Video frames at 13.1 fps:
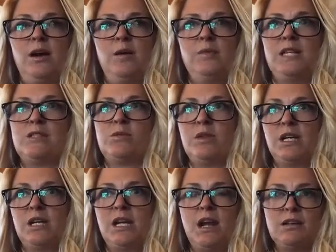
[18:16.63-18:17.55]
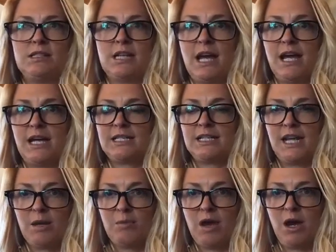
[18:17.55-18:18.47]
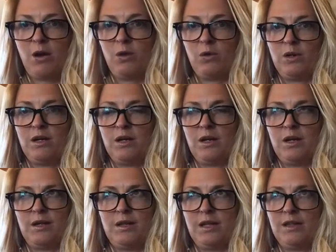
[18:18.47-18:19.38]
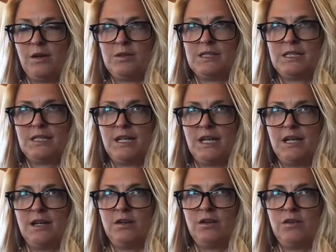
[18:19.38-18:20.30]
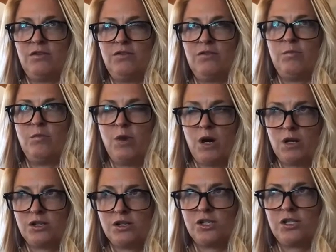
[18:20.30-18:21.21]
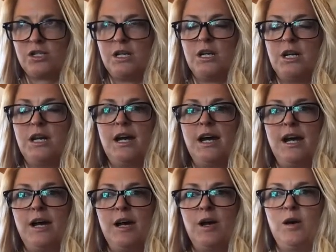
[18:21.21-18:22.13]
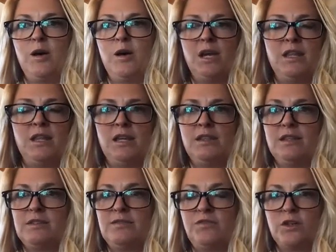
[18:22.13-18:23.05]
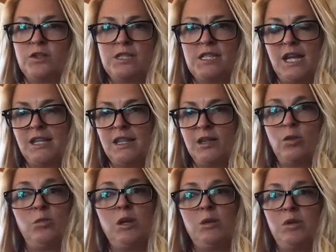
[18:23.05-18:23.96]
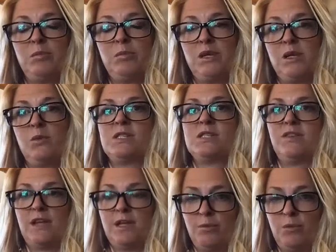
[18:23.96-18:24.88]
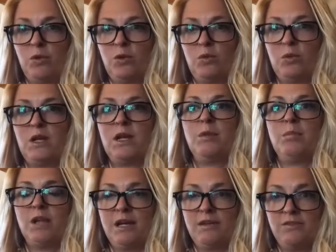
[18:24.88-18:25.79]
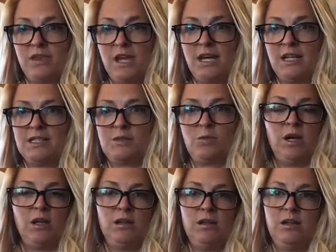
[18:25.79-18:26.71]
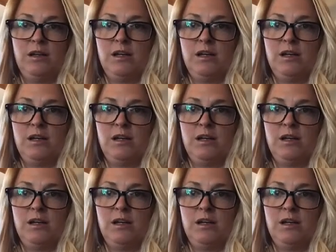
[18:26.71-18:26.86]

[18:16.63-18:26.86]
That's when the CARES Act came out. I think that was at the end of March. And then the first day that the PPP was available, we applied for that as well.